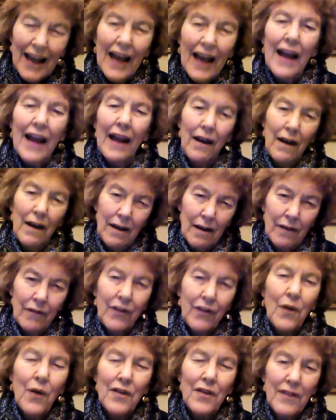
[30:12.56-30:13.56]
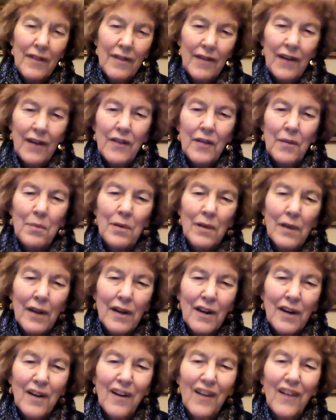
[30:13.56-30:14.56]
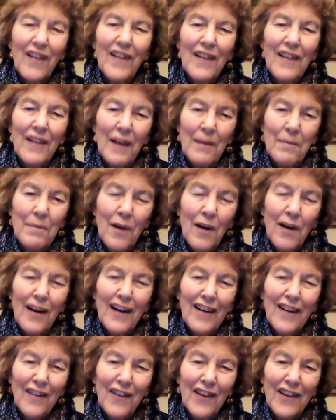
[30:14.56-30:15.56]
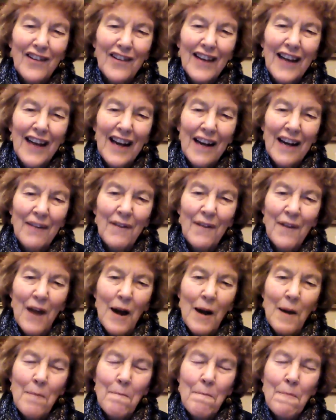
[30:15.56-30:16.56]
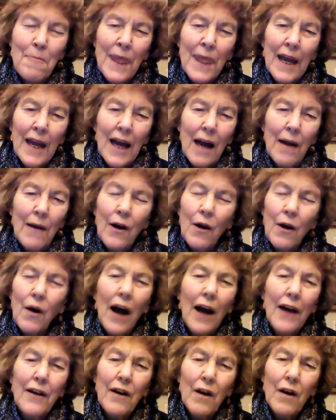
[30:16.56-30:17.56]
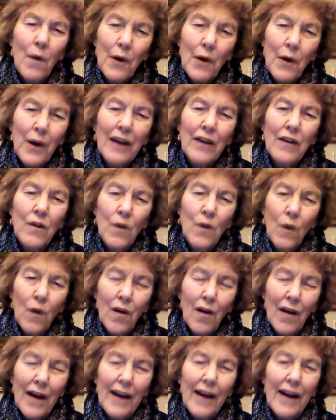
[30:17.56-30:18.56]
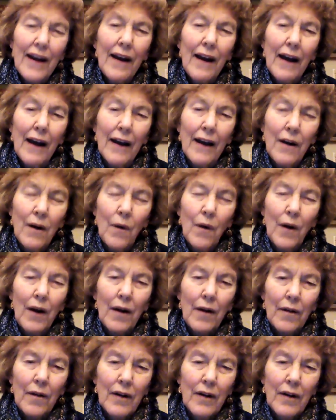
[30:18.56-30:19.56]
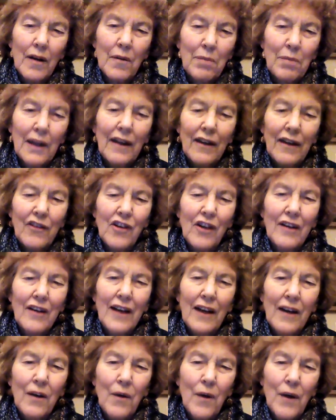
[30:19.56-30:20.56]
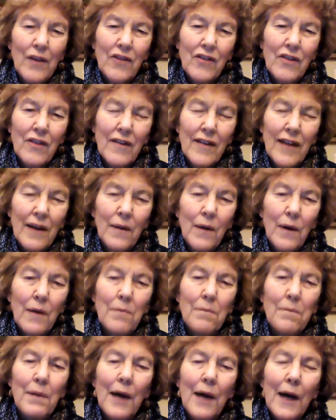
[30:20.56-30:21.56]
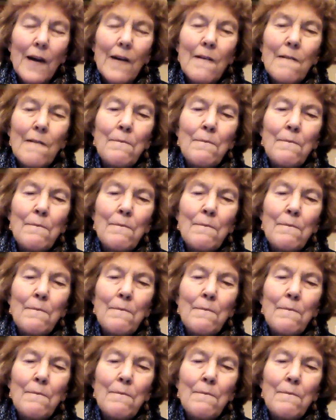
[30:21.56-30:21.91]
and of course, there's a political part here, which again, I don't want to ignore it, and I don't want to completely shut down questions that way. But